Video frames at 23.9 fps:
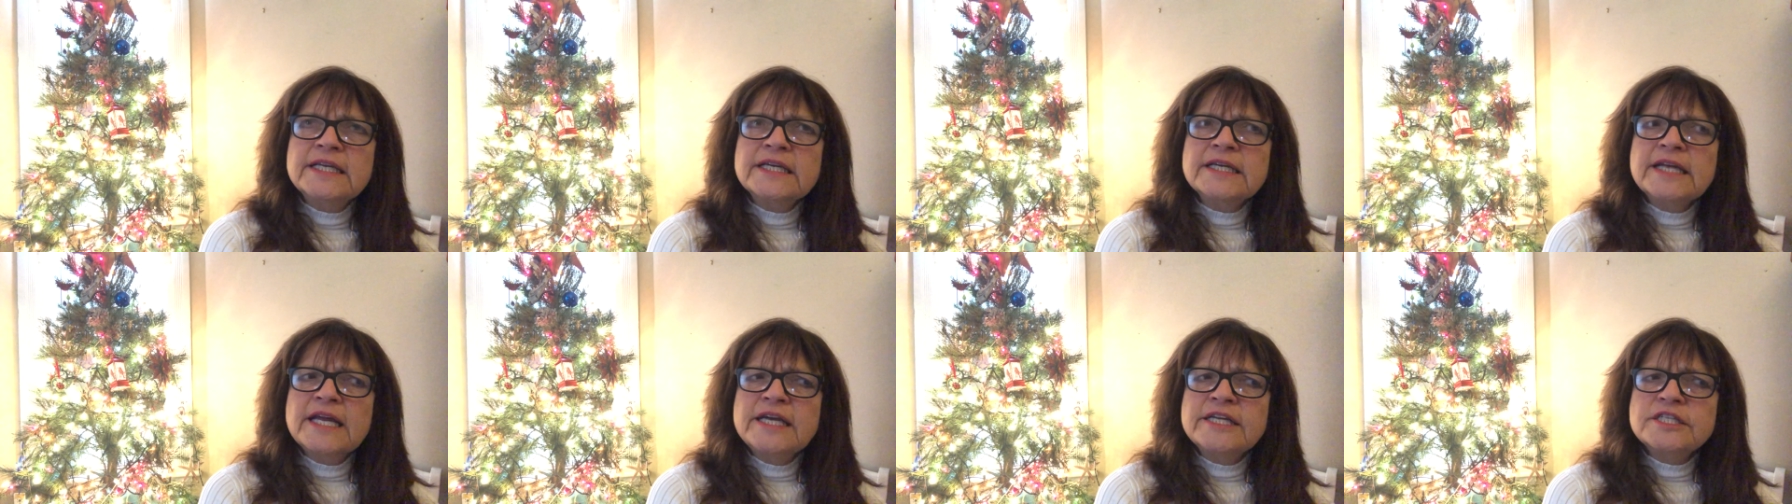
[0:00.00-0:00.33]

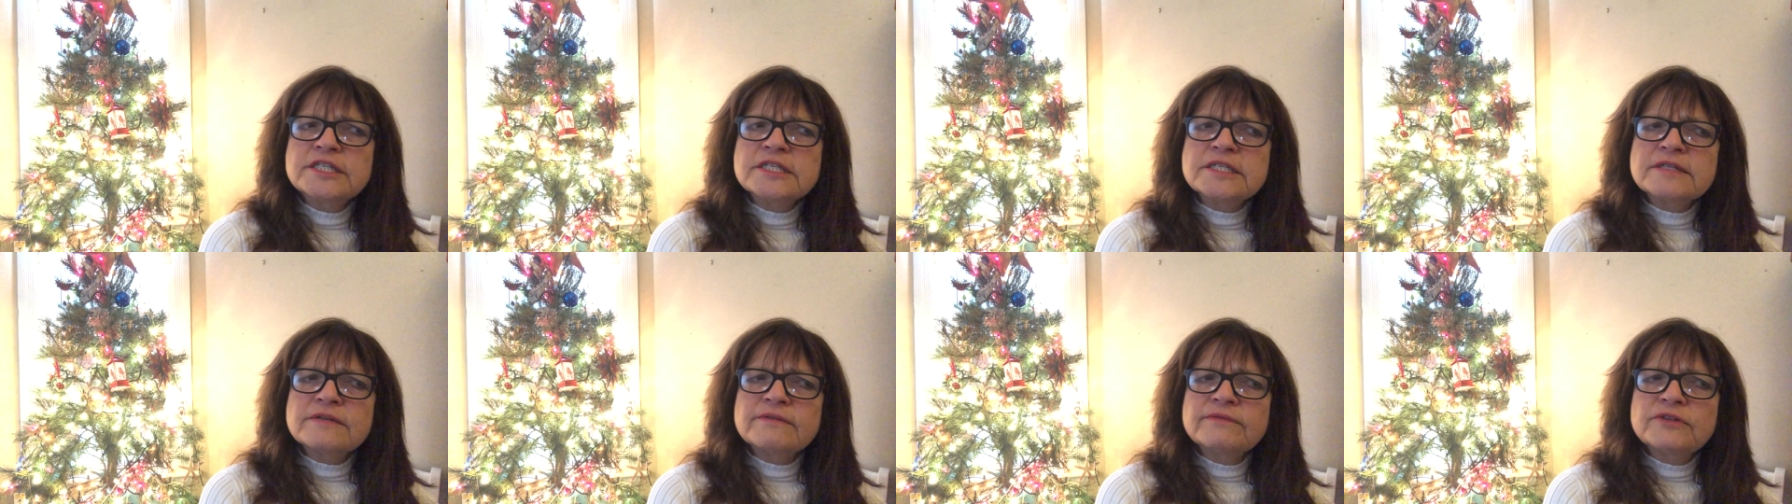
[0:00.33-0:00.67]

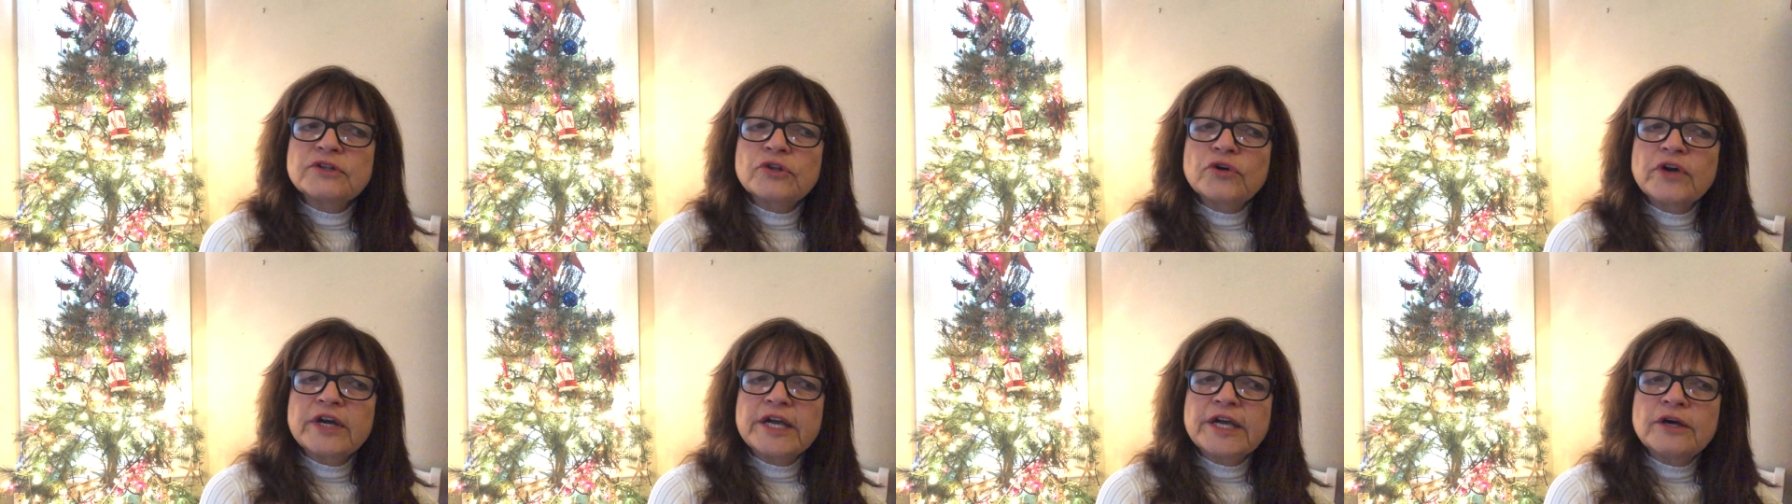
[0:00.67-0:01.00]
Ignatius of
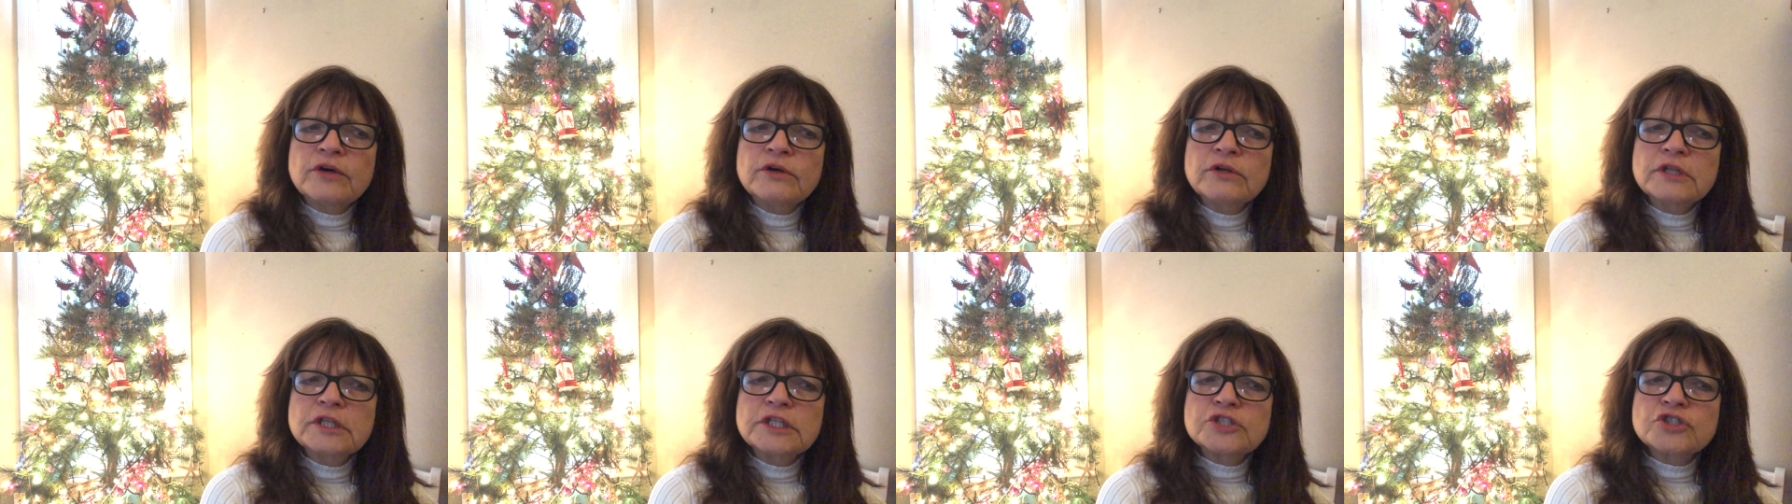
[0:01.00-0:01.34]

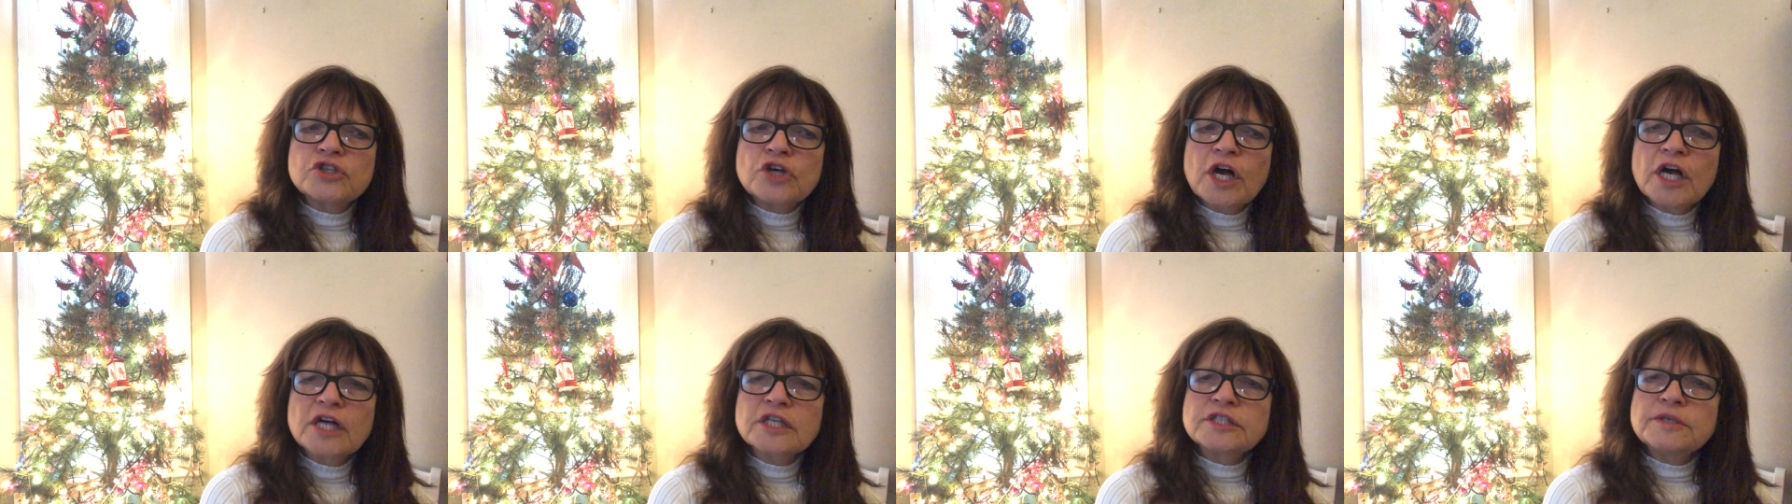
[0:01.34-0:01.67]
Loyola
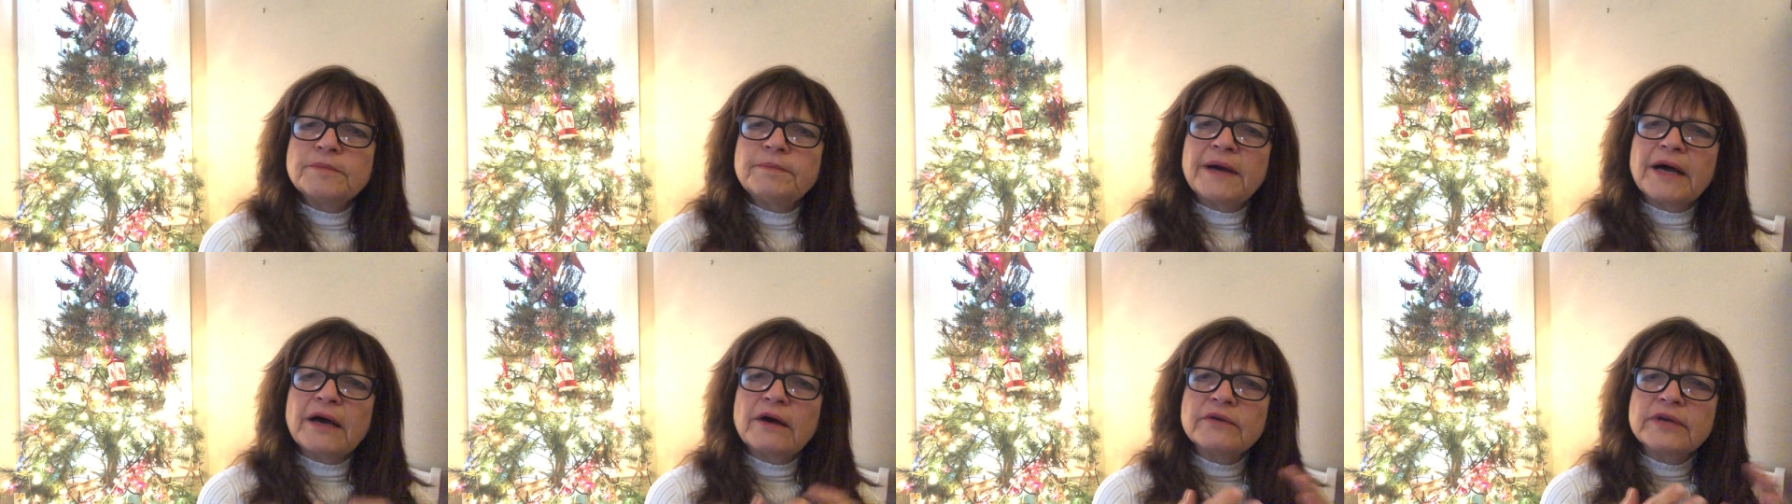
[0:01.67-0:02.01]
talked
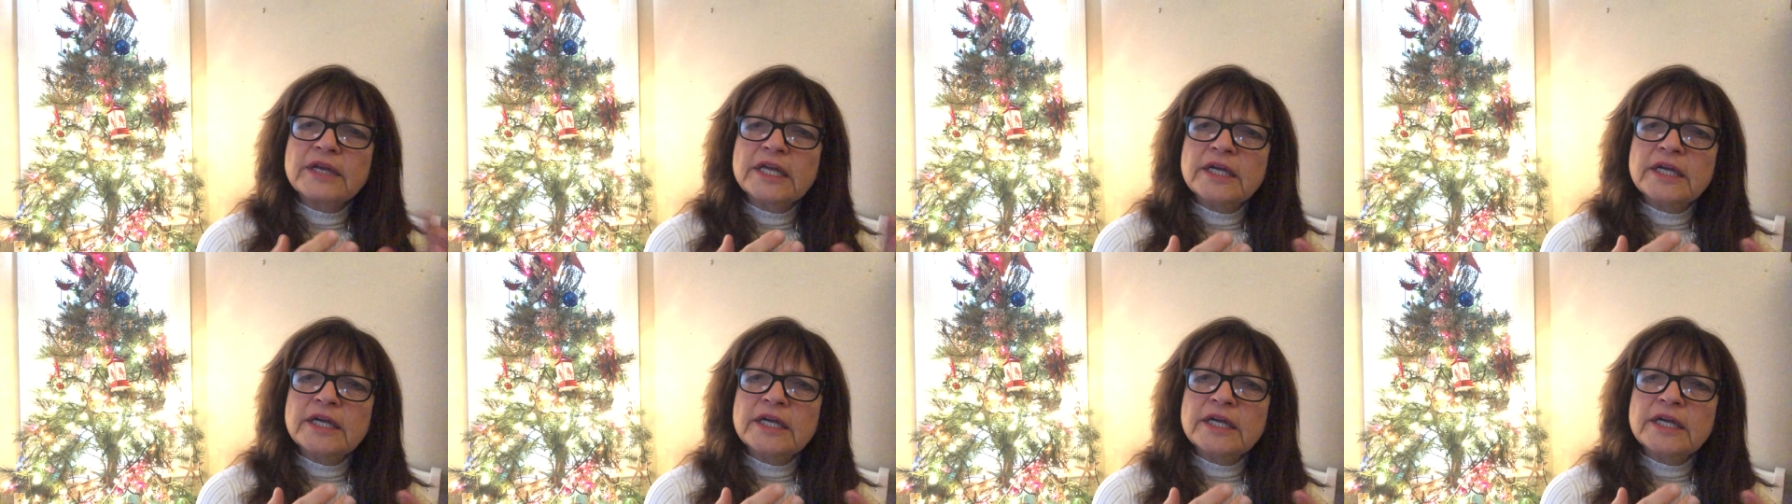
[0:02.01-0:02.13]
about